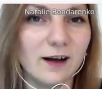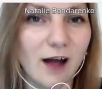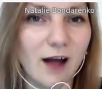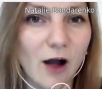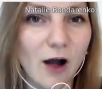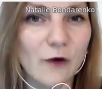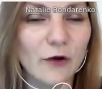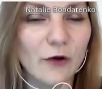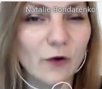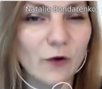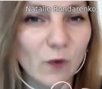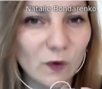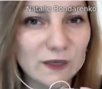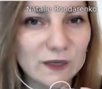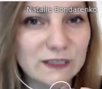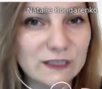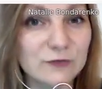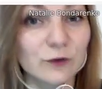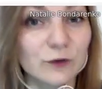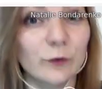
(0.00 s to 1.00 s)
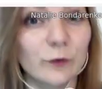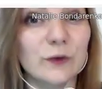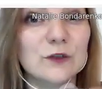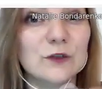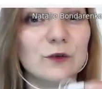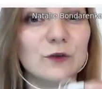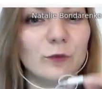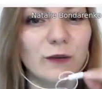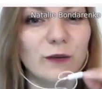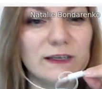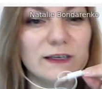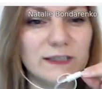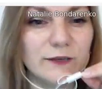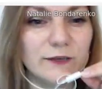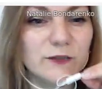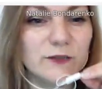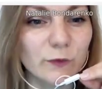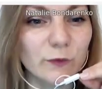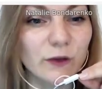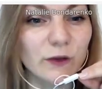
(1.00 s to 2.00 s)
our colleagues from Intour
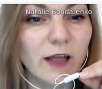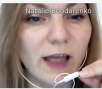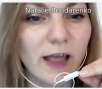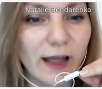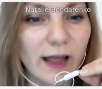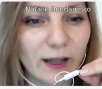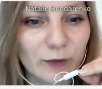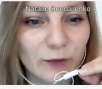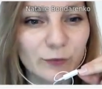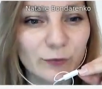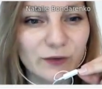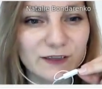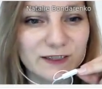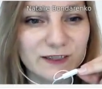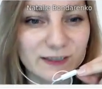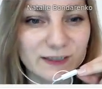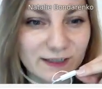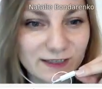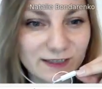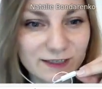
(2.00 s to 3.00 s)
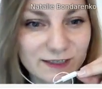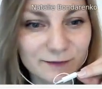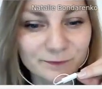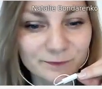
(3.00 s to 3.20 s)
Maldives will help in this